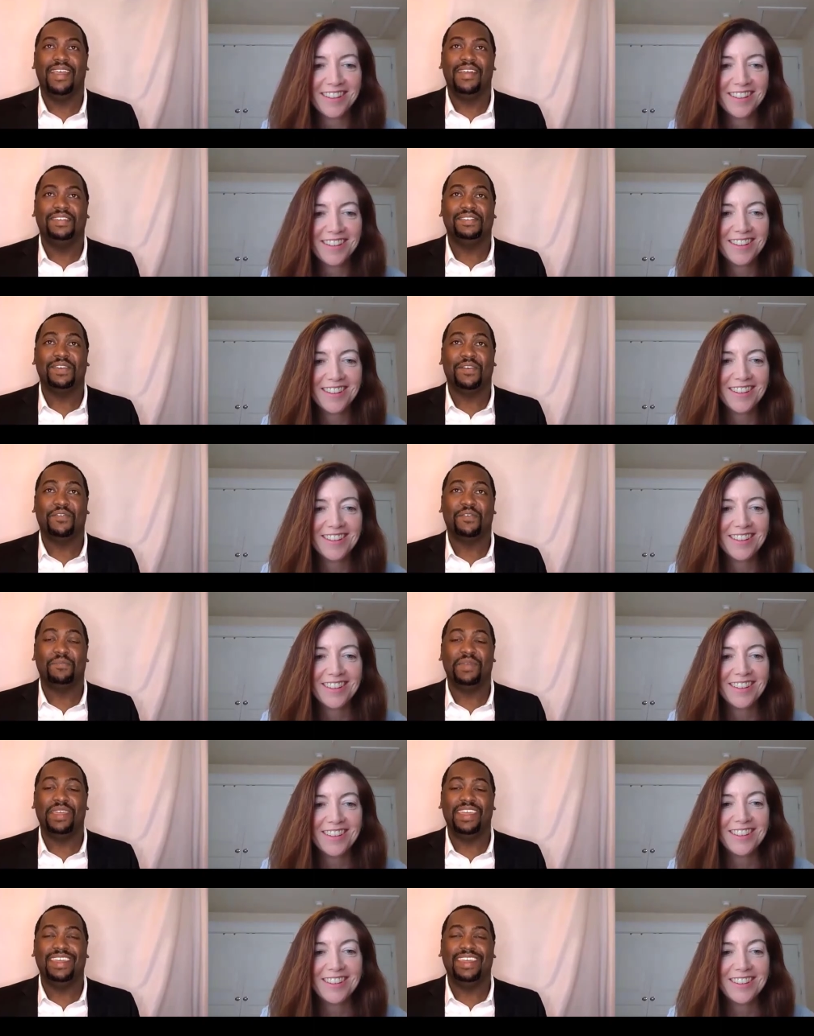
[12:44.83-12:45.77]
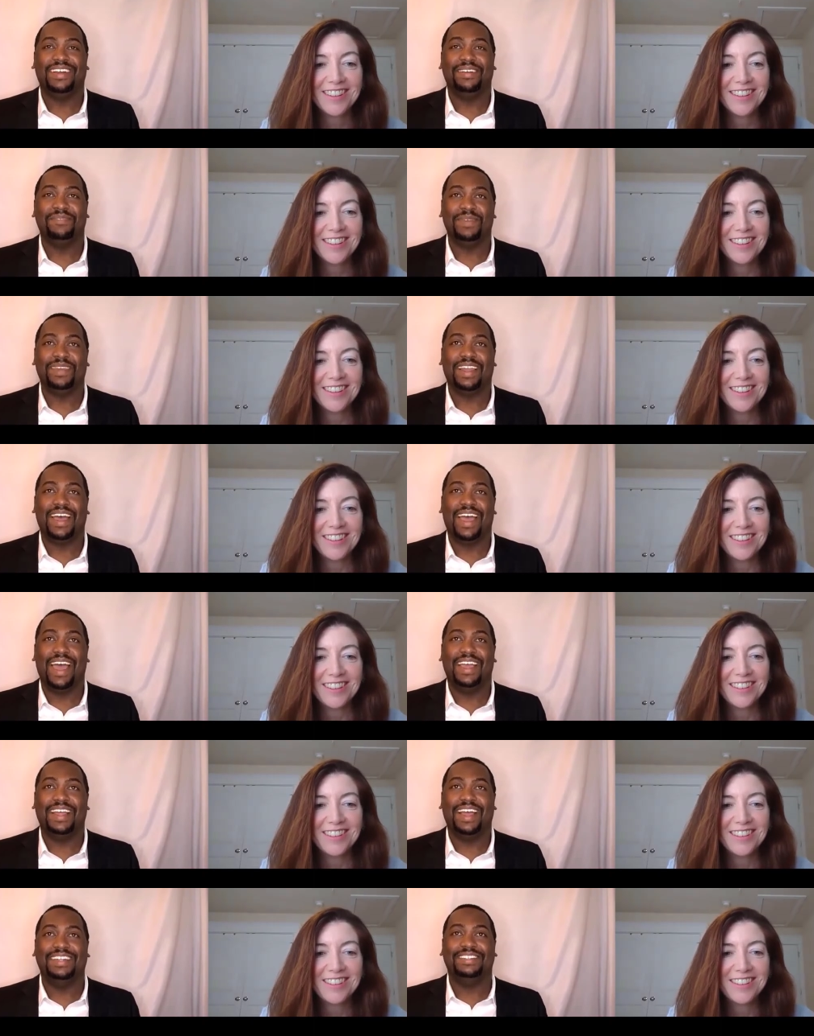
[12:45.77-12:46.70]
Speaker 1: So for me, I mean,
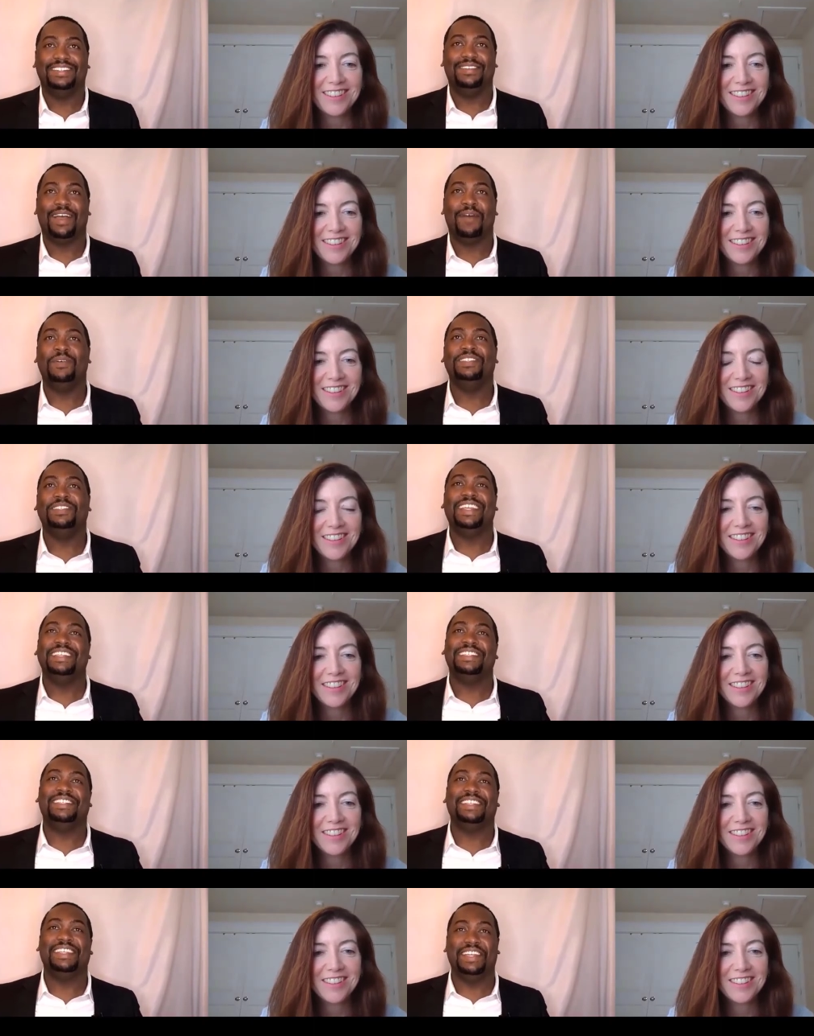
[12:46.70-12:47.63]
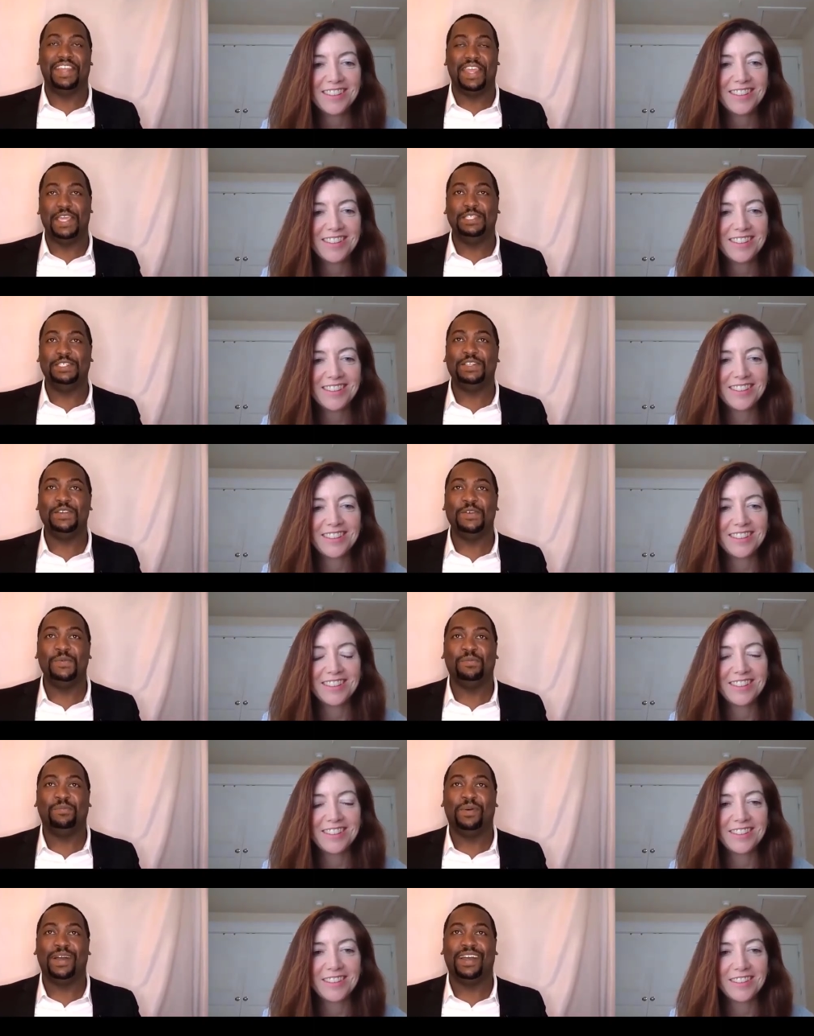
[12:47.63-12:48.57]
I, I, I wouldn't say this is an issue,
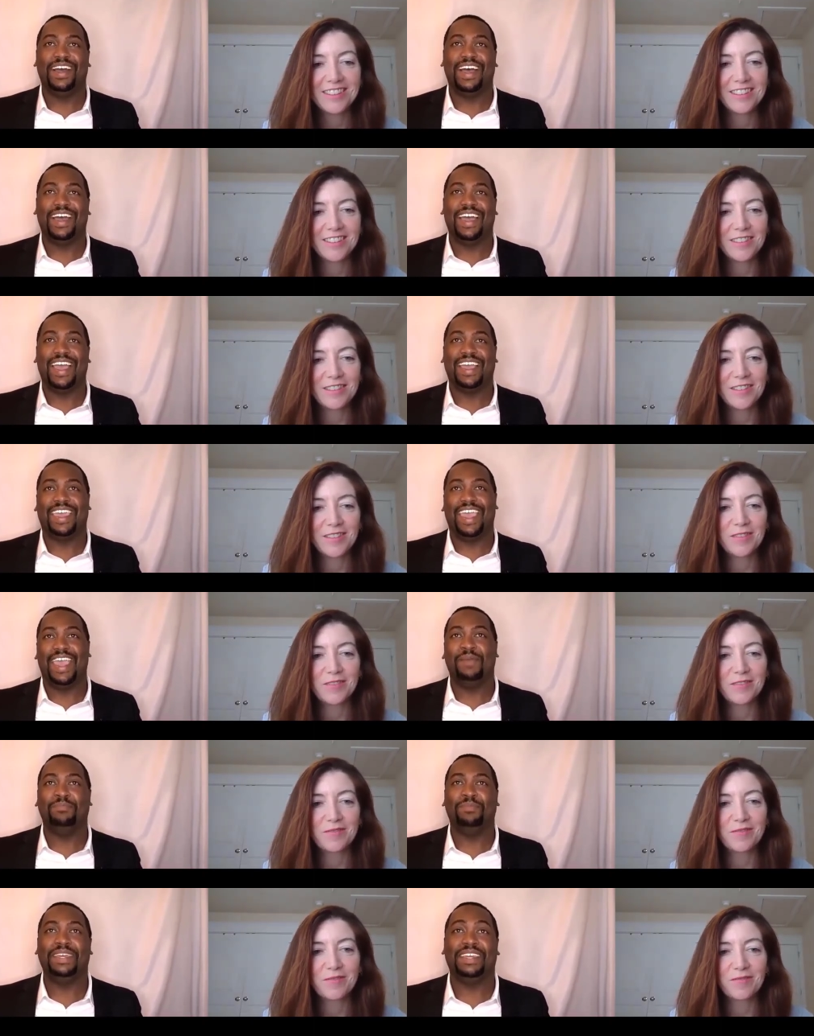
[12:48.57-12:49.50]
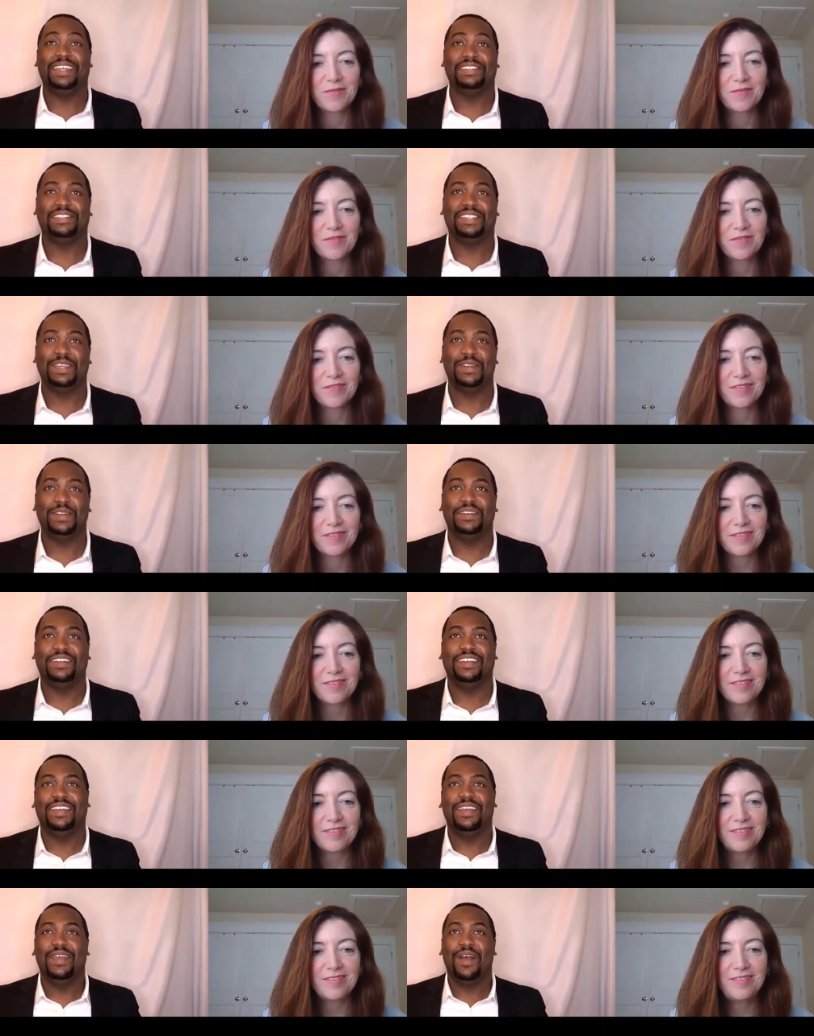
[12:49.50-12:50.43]
but I, I can be considered
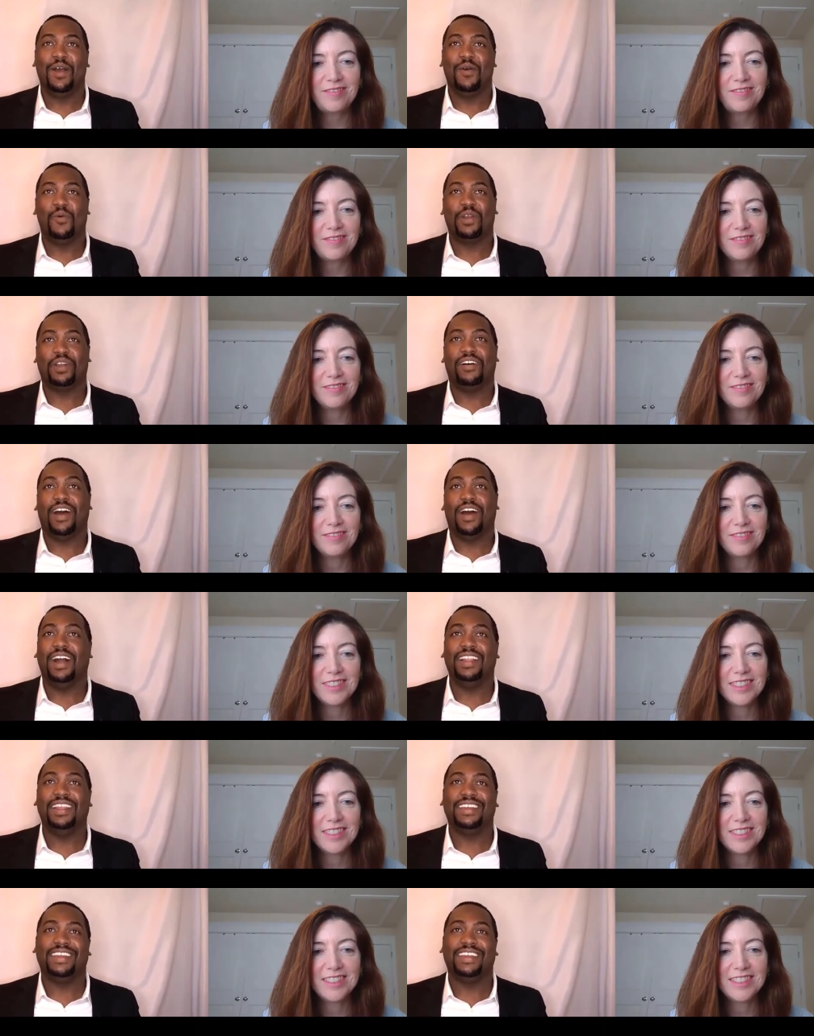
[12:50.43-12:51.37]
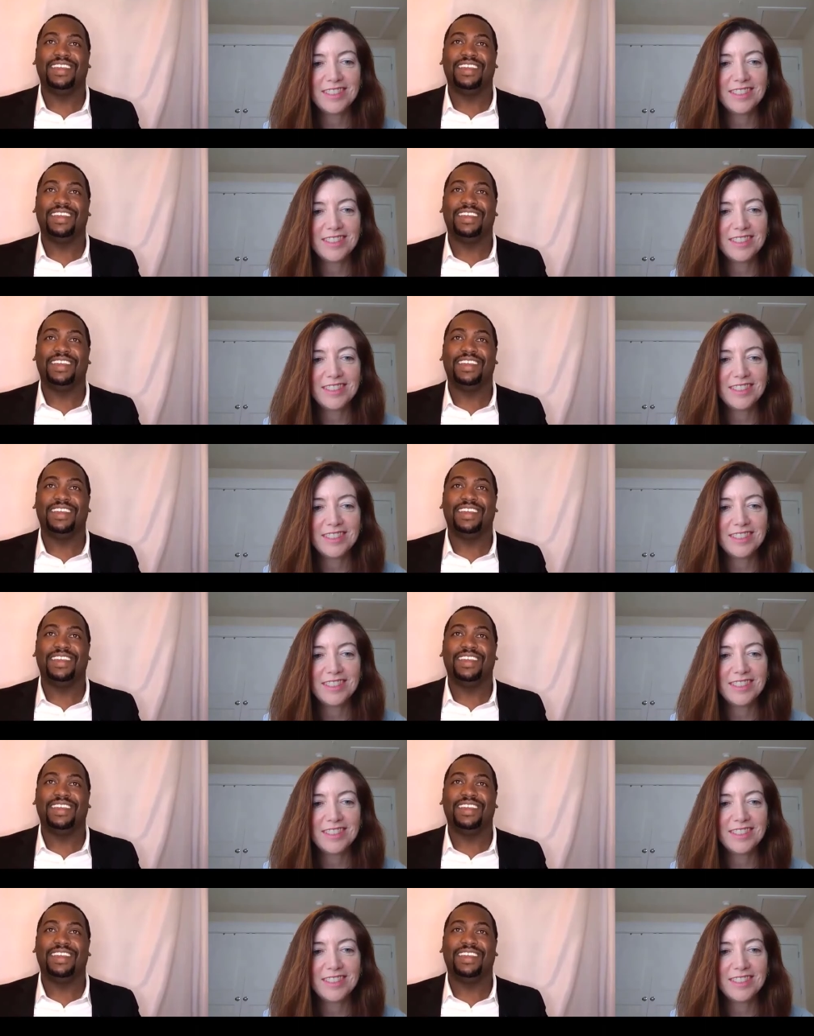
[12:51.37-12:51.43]
a workaholic.